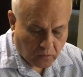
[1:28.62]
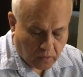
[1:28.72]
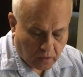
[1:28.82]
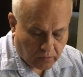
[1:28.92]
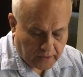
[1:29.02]

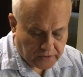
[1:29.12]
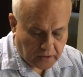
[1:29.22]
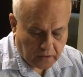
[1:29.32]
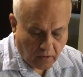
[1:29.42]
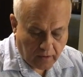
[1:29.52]
were
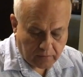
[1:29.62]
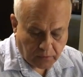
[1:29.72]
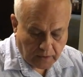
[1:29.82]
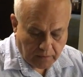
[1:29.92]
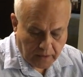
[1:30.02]
arrested on
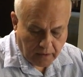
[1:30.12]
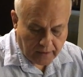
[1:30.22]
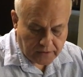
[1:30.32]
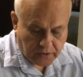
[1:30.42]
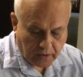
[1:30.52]

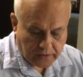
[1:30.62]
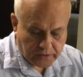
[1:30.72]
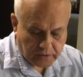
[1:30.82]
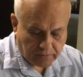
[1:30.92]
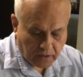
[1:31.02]
preliminary
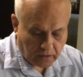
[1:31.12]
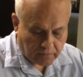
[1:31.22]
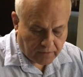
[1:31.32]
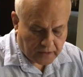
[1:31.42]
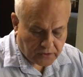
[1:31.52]
charges of
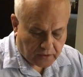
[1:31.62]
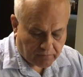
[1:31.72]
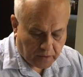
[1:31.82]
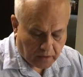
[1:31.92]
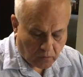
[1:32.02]
cultivation of
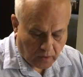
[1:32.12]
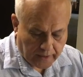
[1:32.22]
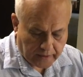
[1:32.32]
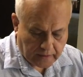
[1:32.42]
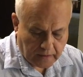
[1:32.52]

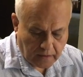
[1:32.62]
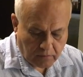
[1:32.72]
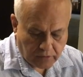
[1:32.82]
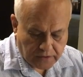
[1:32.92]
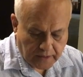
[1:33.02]
marijuana,
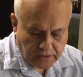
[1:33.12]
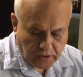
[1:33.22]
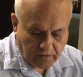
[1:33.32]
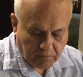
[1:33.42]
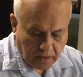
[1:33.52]

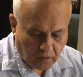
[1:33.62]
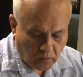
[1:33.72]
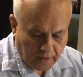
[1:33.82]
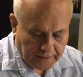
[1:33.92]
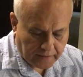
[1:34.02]
possession of
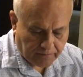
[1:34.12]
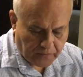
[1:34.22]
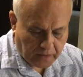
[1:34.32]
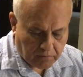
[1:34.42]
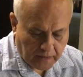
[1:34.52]
marijuana,
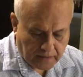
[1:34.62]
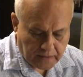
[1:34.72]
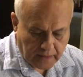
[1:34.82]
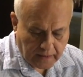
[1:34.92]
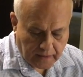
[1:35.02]
and
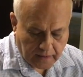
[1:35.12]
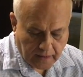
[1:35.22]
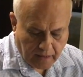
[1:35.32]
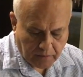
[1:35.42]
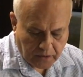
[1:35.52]
maintaining a
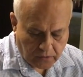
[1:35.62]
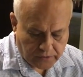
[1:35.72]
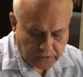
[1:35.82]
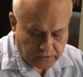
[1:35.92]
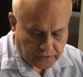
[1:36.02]
common
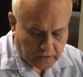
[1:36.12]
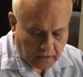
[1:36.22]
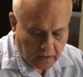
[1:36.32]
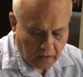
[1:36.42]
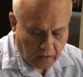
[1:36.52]
nuisance.
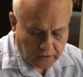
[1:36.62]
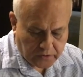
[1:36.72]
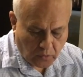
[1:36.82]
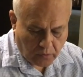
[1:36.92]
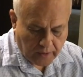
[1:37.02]

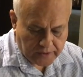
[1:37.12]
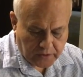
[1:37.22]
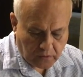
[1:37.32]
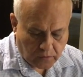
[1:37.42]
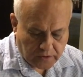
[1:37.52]
Also
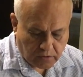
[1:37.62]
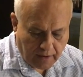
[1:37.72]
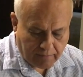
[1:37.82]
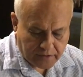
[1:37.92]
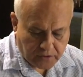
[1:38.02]
arrested was
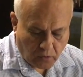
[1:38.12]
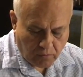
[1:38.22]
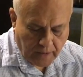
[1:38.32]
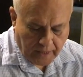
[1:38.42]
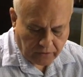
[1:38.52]
Travis O.
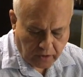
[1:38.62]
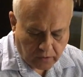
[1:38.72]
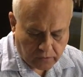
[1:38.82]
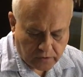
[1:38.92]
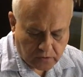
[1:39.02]

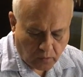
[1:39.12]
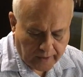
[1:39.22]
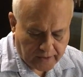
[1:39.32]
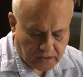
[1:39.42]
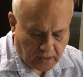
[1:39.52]
Matthews,
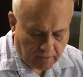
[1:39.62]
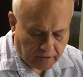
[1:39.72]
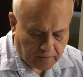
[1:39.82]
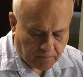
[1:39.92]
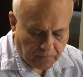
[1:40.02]

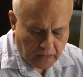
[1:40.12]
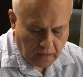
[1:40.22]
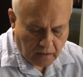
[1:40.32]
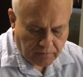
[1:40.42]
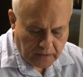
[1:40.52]
27,
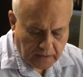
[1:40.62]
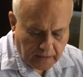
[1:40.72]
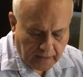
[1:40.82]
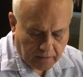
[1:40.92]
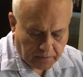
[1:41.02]
of
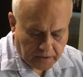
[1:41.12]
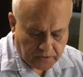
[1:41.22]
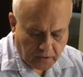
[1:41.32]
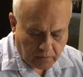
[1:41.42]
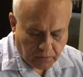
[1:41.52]

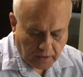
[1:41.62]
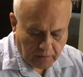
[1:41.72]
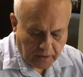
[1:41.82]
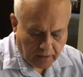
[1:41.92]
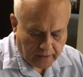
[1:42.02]
Indianapolis, on a
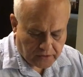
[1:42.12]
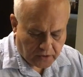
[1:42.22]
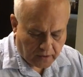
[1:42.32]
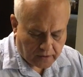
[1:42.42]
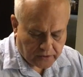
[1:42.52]
preliminary
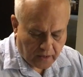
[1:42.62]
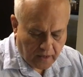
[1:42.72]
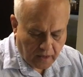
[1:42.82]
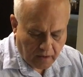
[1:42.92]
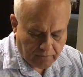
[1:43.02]
charge
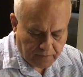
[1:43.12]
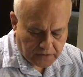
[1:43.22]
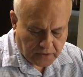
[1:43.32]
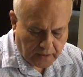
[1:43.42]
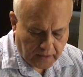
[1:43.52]
of
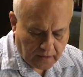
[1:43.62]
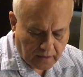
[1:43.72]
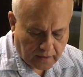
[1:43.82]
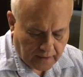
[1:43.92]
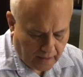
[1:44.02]
visiting
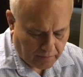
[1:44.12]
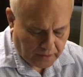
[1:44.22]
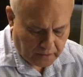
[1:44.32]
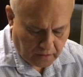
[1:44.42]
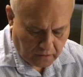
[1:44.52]
a common